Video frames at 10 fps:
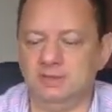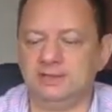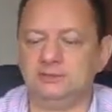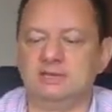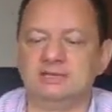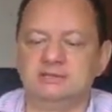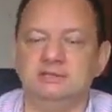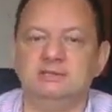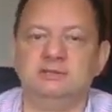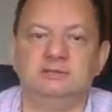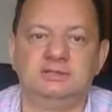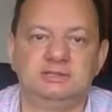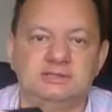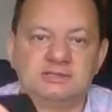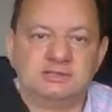As you can see, this
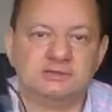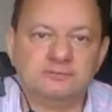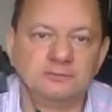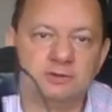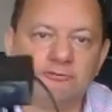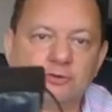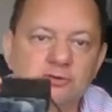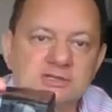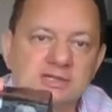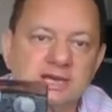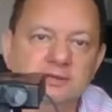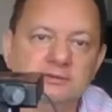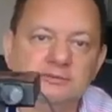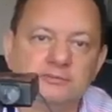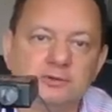is the front
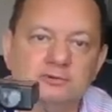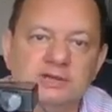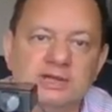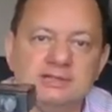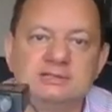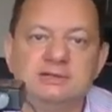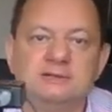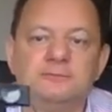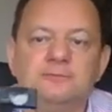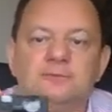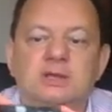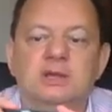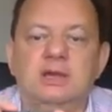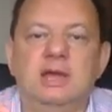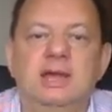side of the headset
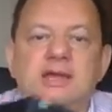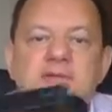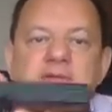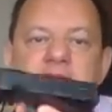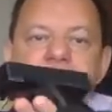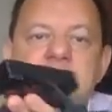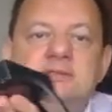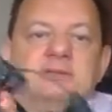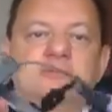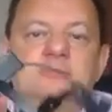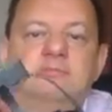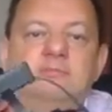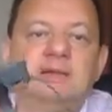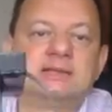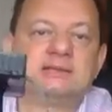and this is the
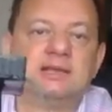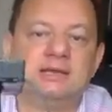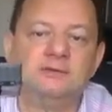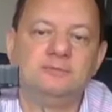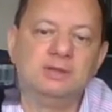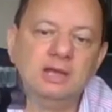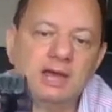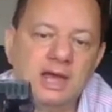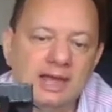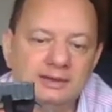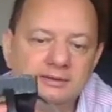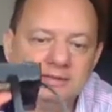back side, and